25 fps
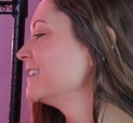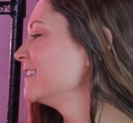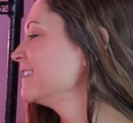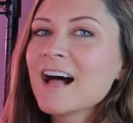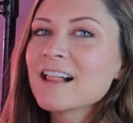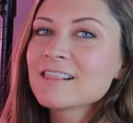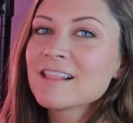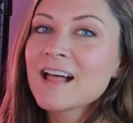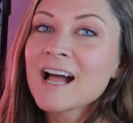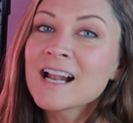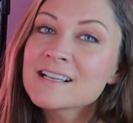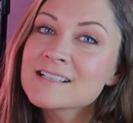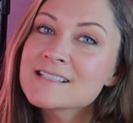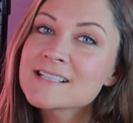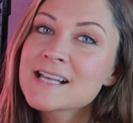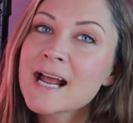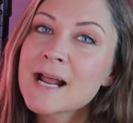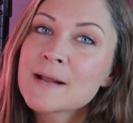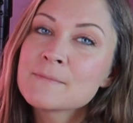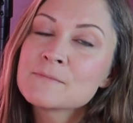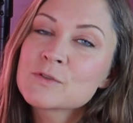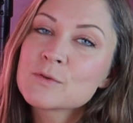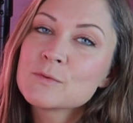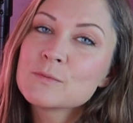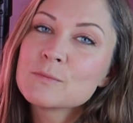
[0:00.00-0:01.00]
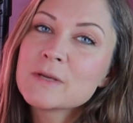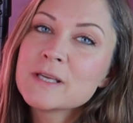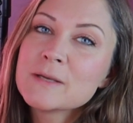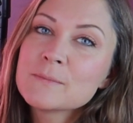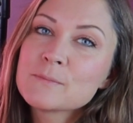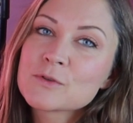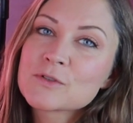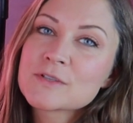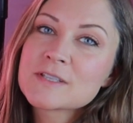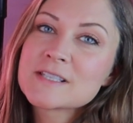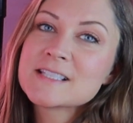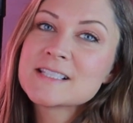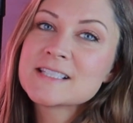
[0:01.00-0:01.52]
A lot of times when
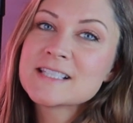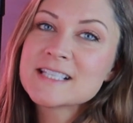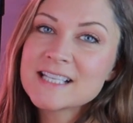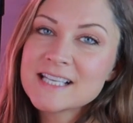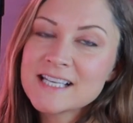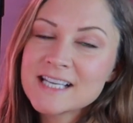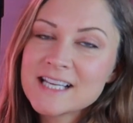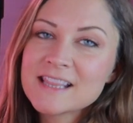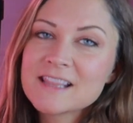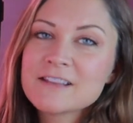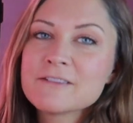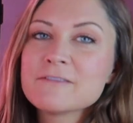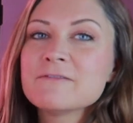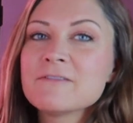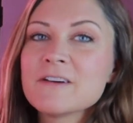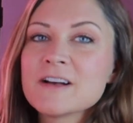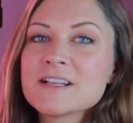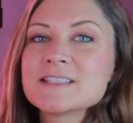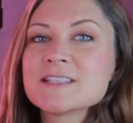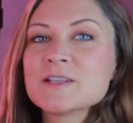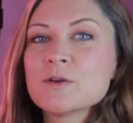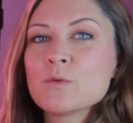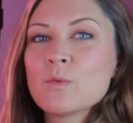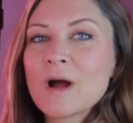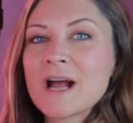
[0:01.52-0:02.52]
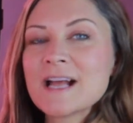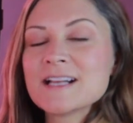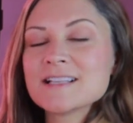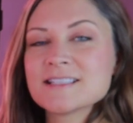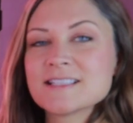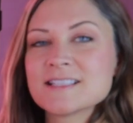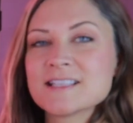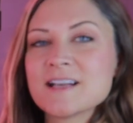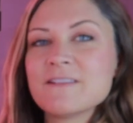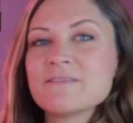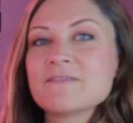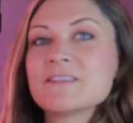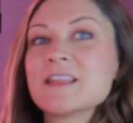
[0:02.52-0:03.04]
people see the fuzzy white
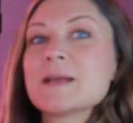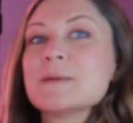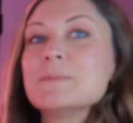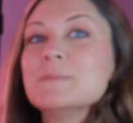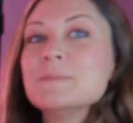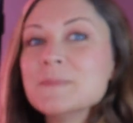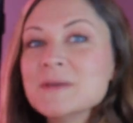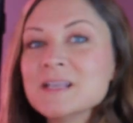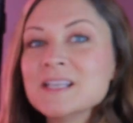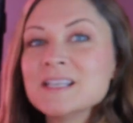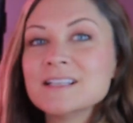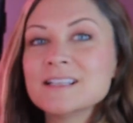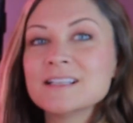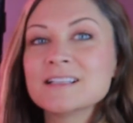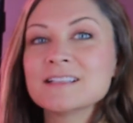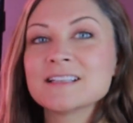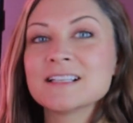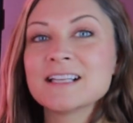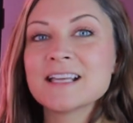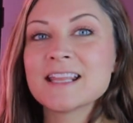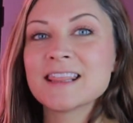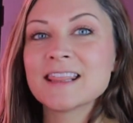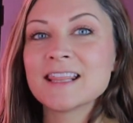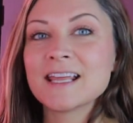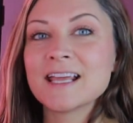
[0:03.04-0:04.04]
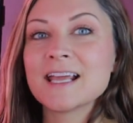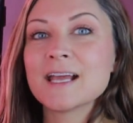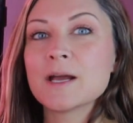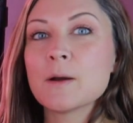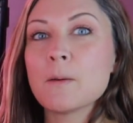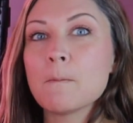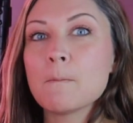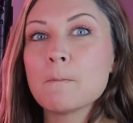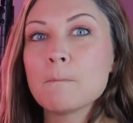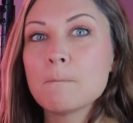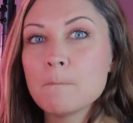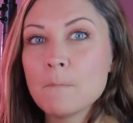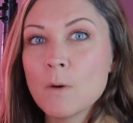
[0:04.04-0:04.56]
stuff, they immediately think
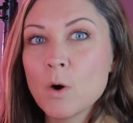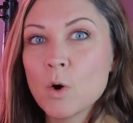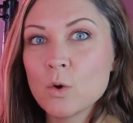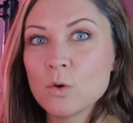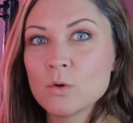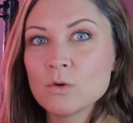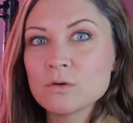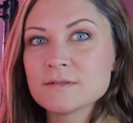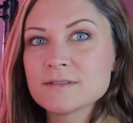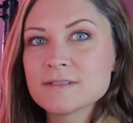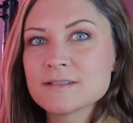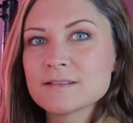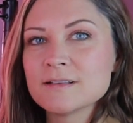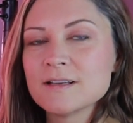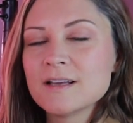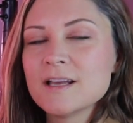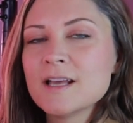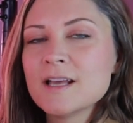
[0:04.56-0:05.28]
mold.